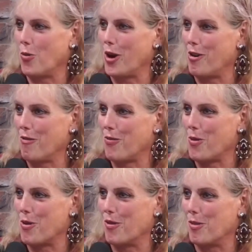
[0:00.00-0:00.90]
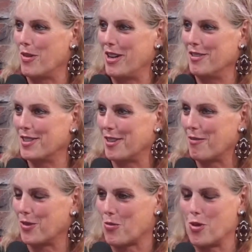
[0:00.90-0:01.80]
a while for the mindset
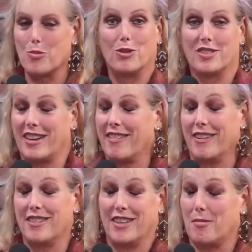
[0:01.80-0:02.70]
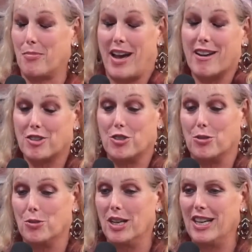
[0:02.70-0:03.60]
of the criminals, I think, to get back
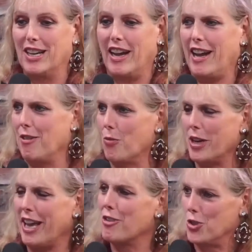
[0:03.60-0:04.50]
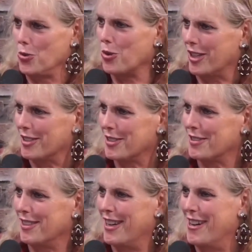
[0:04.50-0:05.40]
to, hey, we can't do
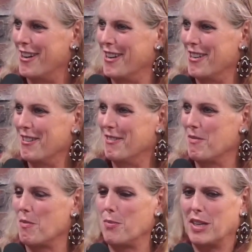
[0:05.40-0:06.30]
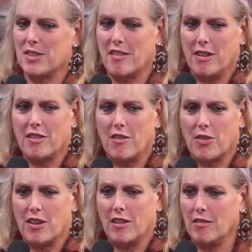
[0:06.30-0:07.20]
this, because I think they're
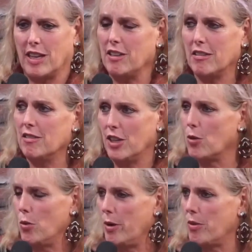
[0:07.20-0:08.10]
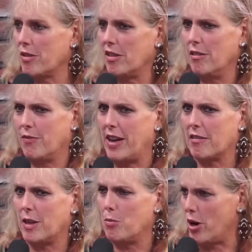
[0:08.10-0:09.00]
thinking they can get away with it. And in
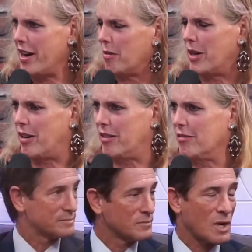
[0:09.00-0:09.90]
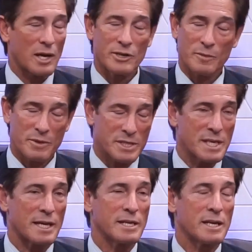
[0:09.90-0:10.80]
fact, they brag about it.
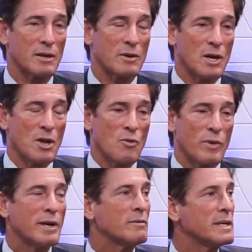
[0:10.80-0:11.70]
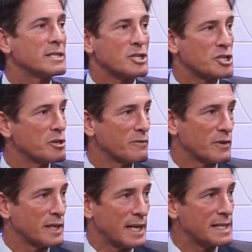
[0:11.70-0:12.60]
100%. You know, we don't need to shoot
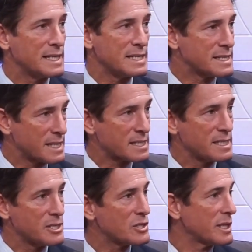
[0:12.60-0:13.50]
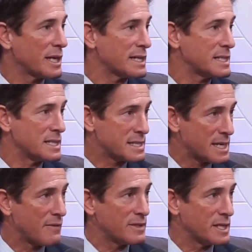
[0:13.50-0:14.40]
for the 1960s or the
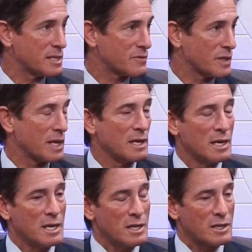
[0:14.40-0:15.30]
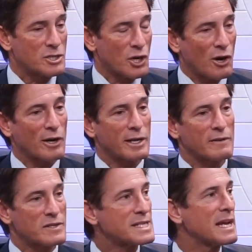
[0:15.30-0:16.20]
1970s for the
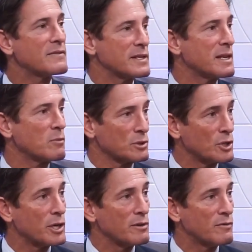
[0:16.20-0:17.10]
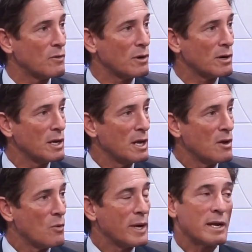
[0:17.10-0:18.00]
target of safety that we're looking for.
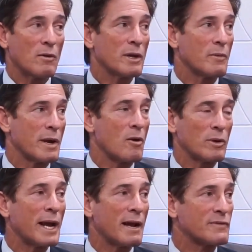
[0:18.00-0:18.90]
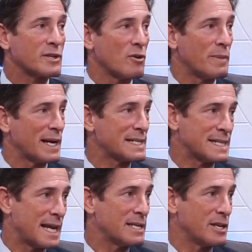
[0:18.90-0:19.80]
We only have to go back
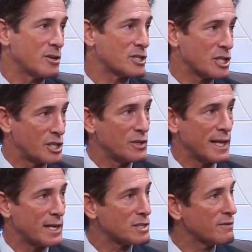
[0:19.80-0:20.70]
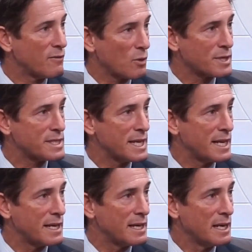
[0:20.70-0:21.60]
10 years to
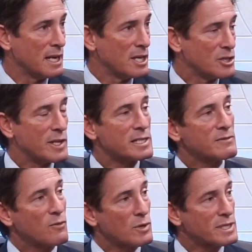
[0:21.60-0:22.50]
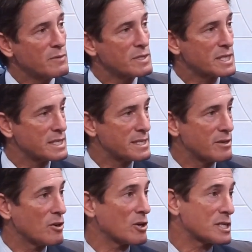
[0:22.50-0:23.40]
2014. 2014 was
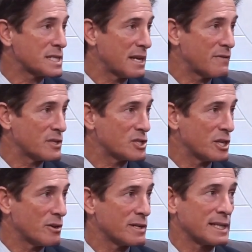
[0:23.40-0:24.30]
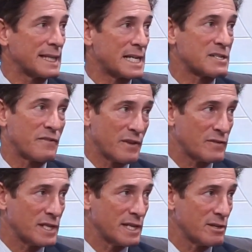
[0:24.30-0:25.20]
considered our safest year in the last
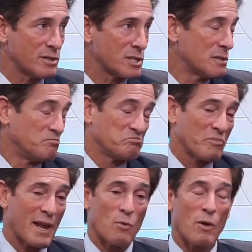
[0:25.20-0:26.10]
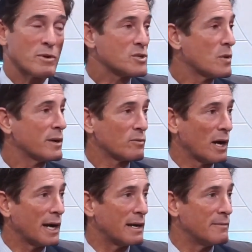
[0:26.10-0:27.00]
50 years. And what was going
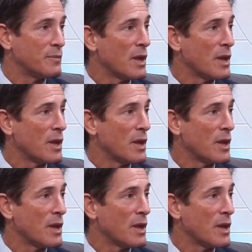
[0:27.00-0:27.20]
right?